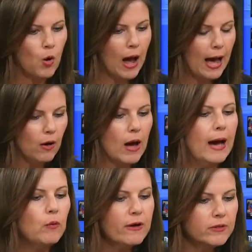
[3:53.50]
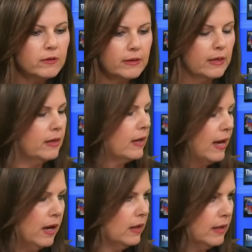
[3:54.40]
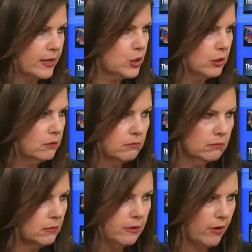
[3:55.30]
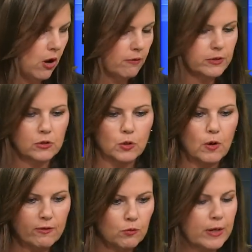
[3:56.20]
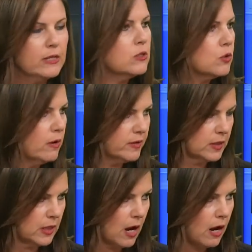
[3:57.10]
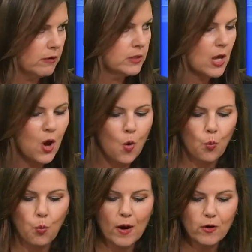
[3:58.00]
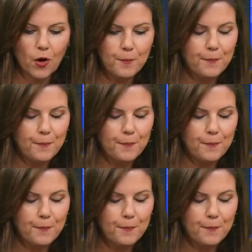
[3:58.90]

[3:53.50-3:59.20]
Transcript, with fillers: However the election evolves, whoever wins, whoever's in Congress, what are